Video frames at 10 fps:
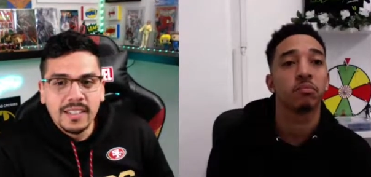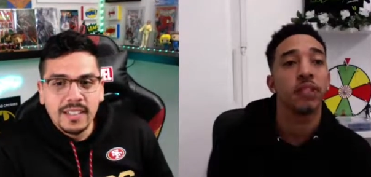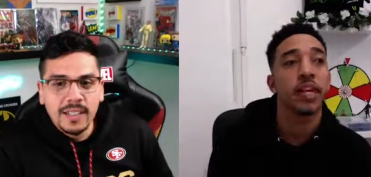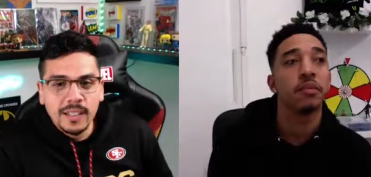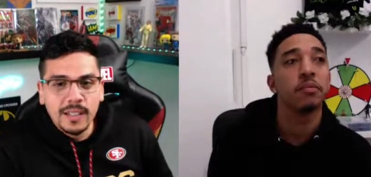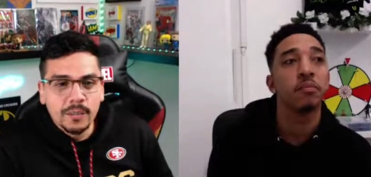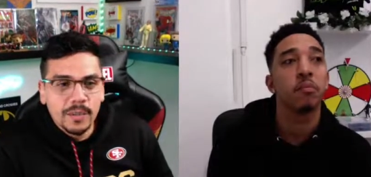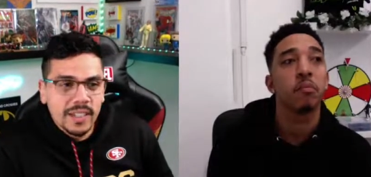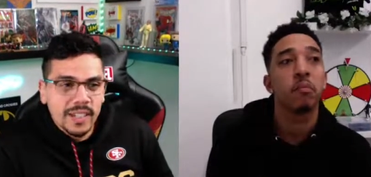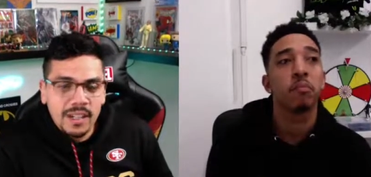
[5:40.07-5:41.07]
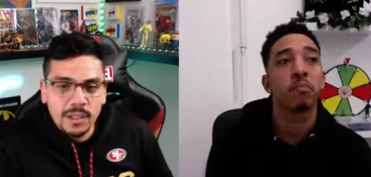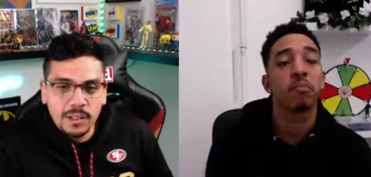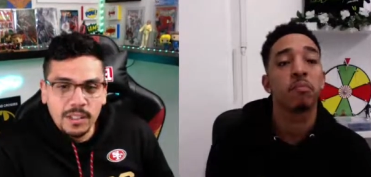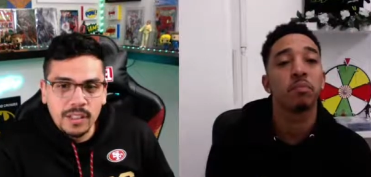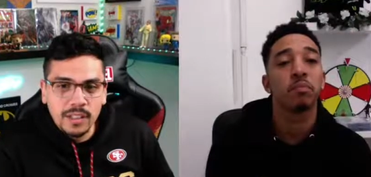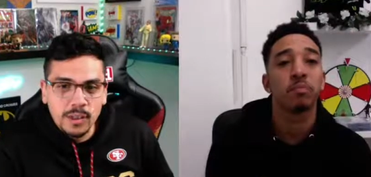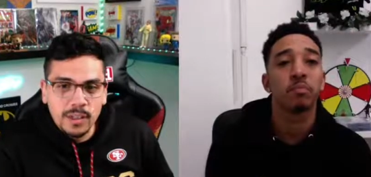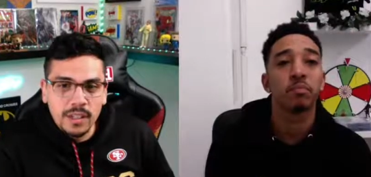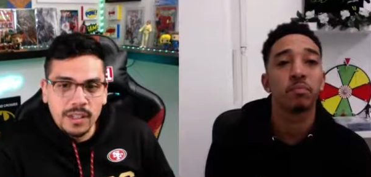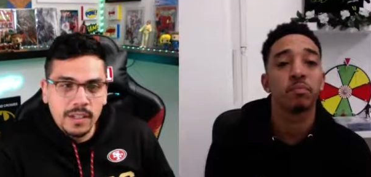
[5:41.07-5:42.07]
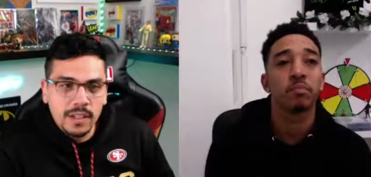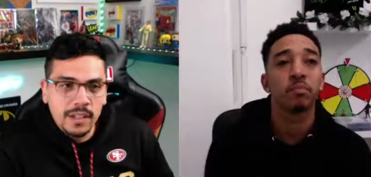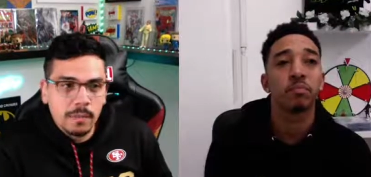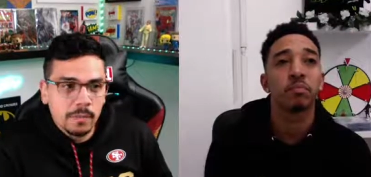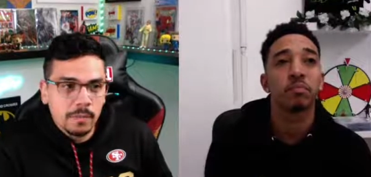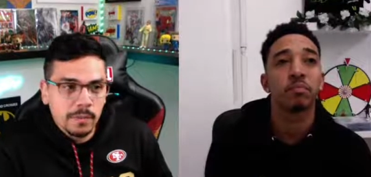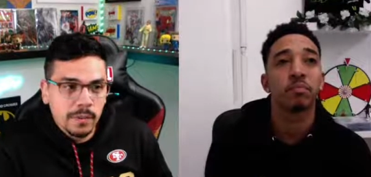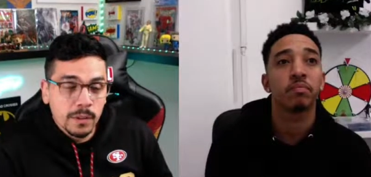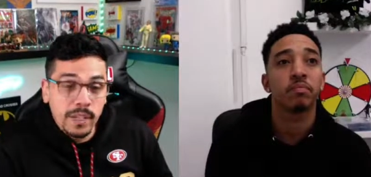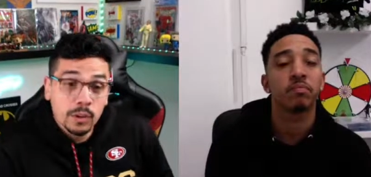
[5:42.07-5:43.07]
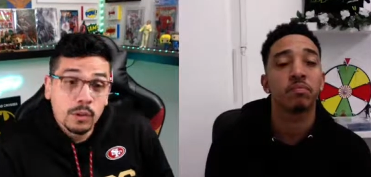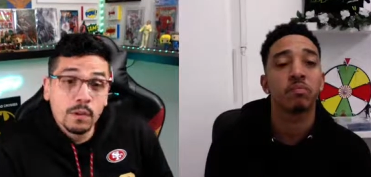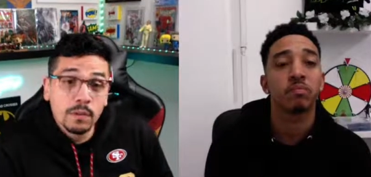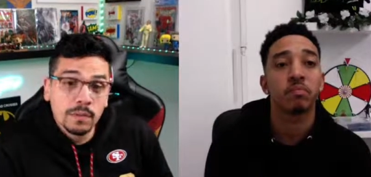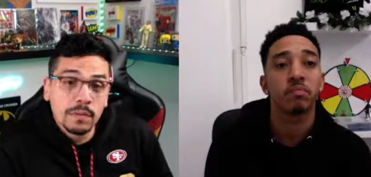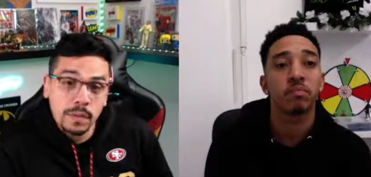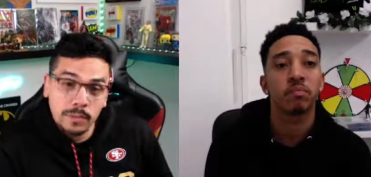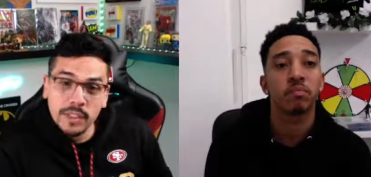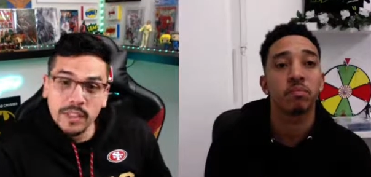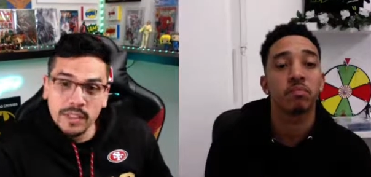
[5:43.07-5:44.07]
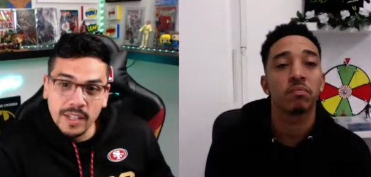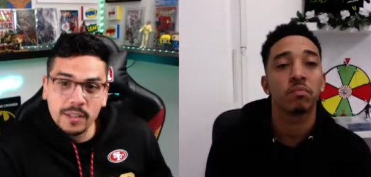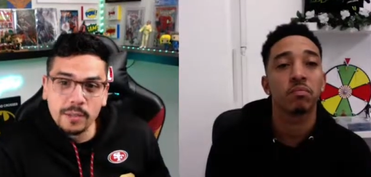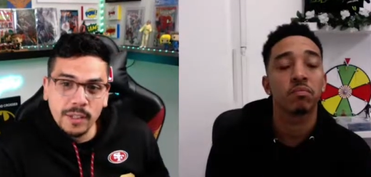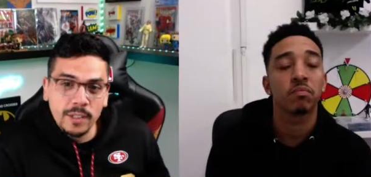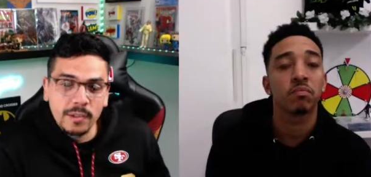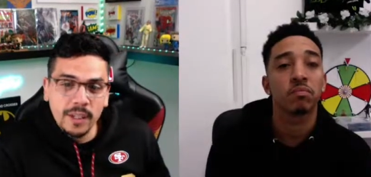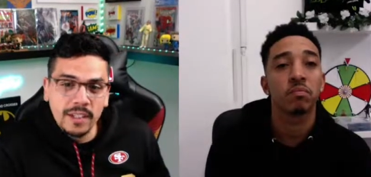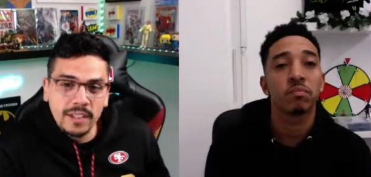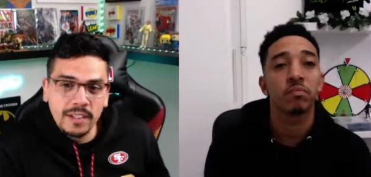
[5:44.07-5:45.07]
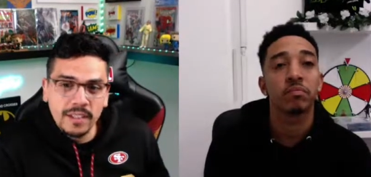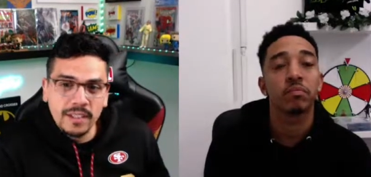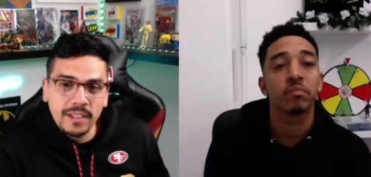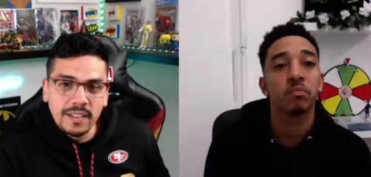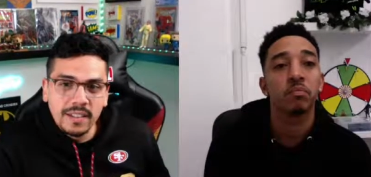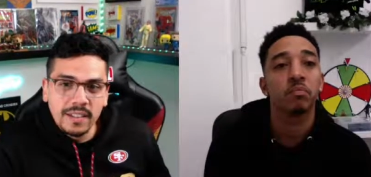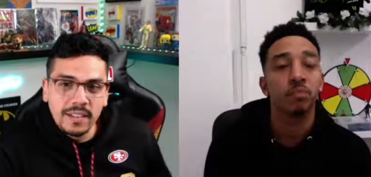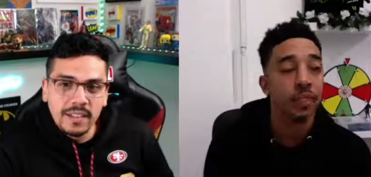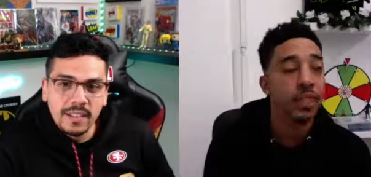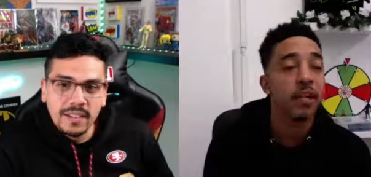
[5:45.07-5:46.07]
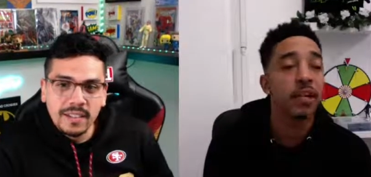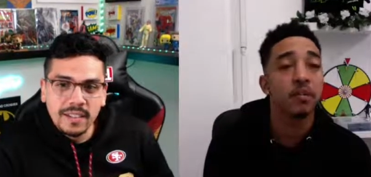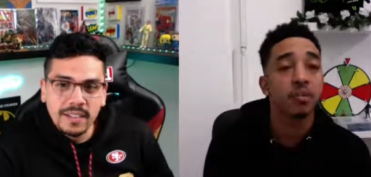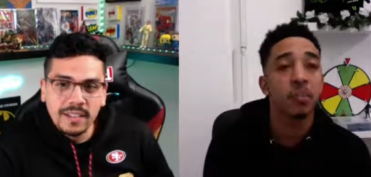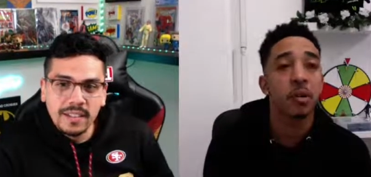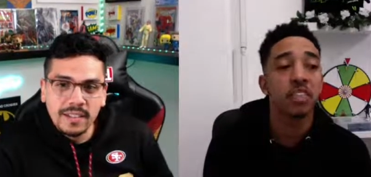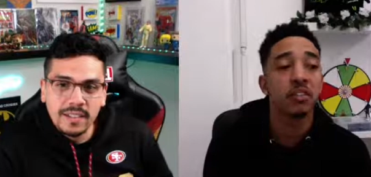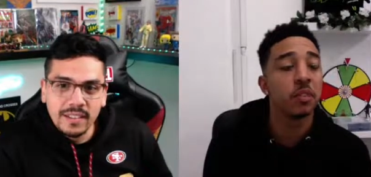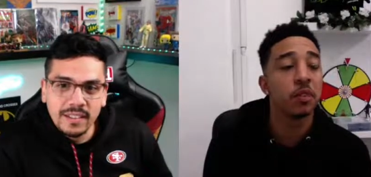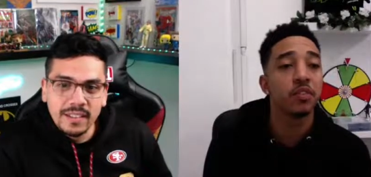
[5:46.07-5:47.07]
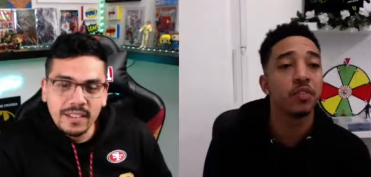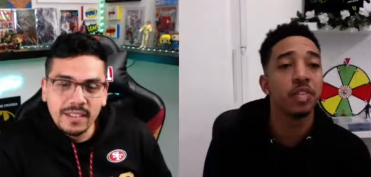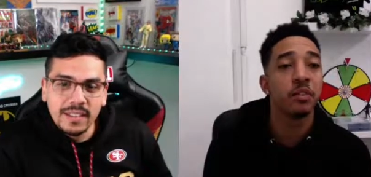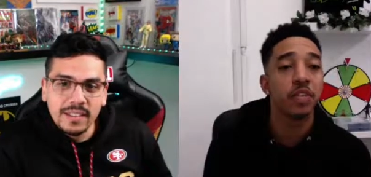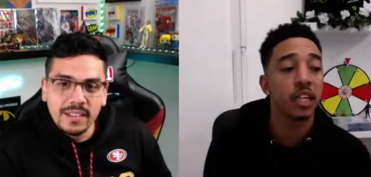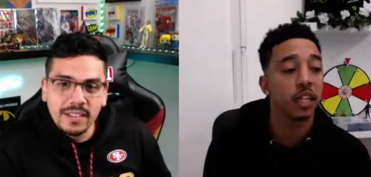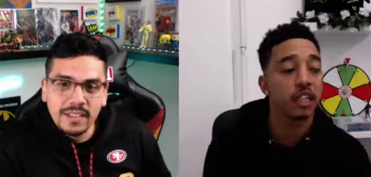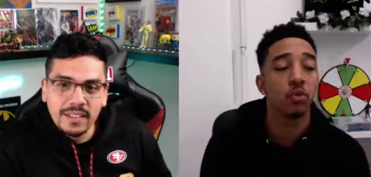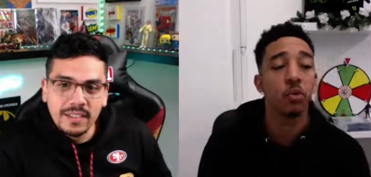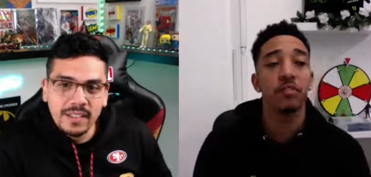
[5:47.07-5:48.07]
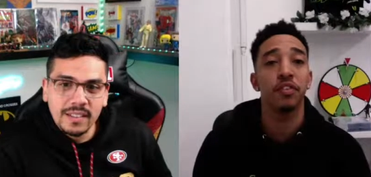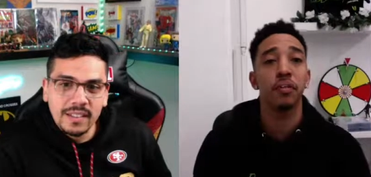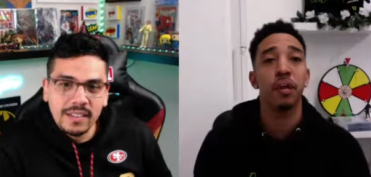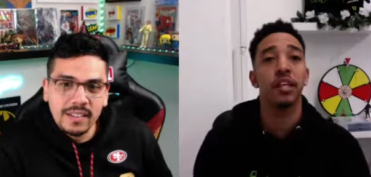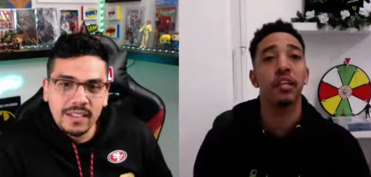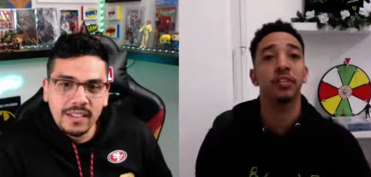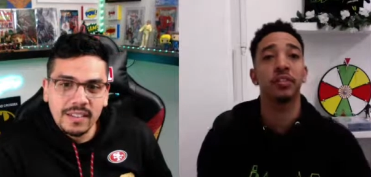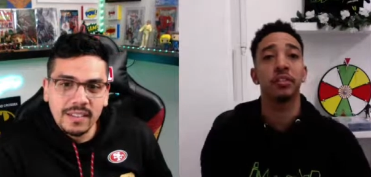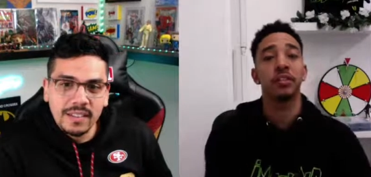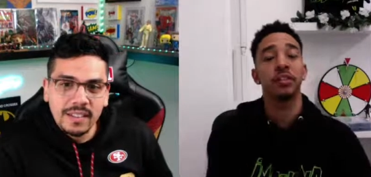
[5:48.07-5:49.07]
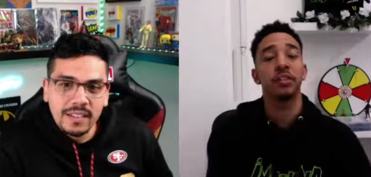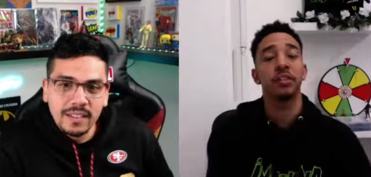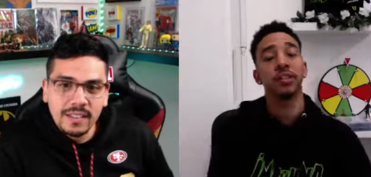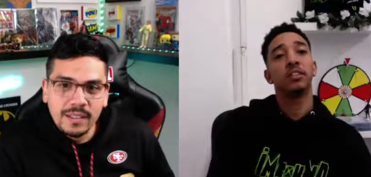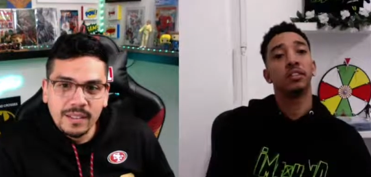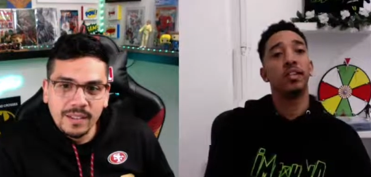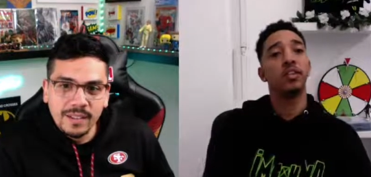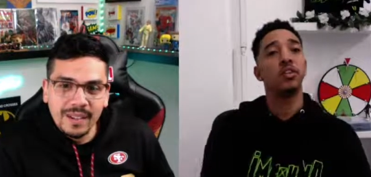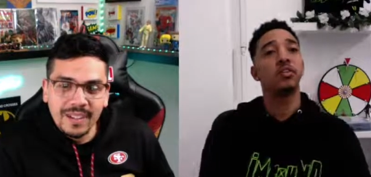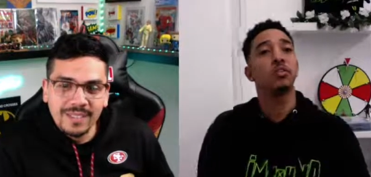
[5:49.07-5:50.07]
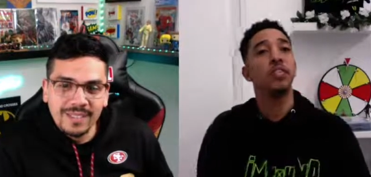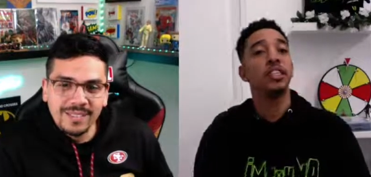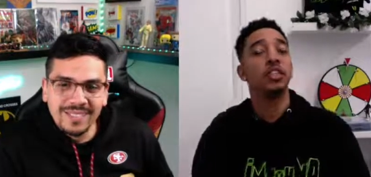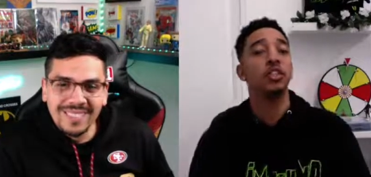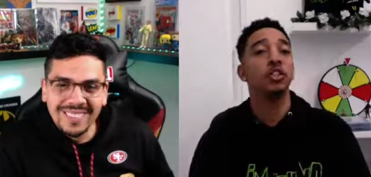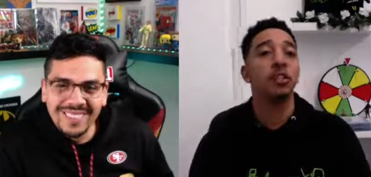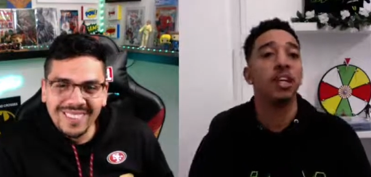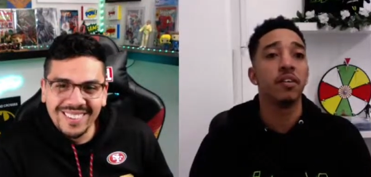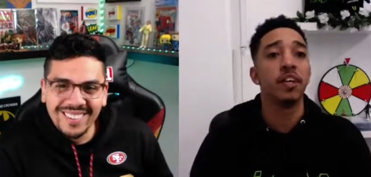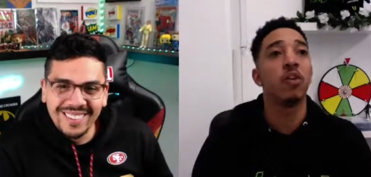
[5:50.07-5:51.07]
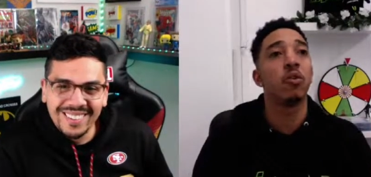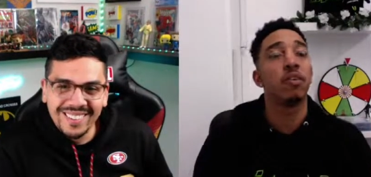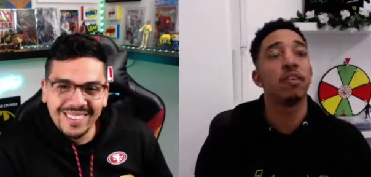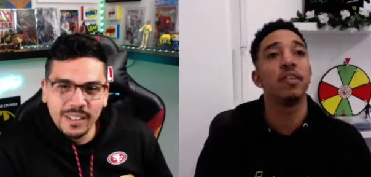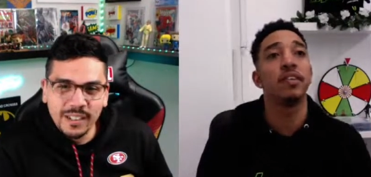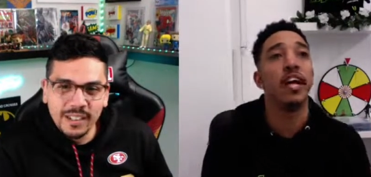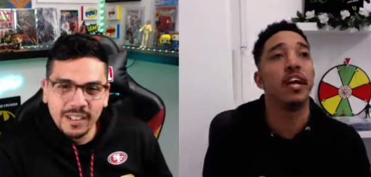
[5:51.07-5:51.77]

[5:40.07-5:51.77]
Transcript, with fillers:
Speaker 1: um, and actually going to try to um, film. And so you would film this in Sacramento, right?
Speaker 2: Yeah, most of it was filmed in like a 20 foot radius. So wow. we just mm-hmm. used every corner of an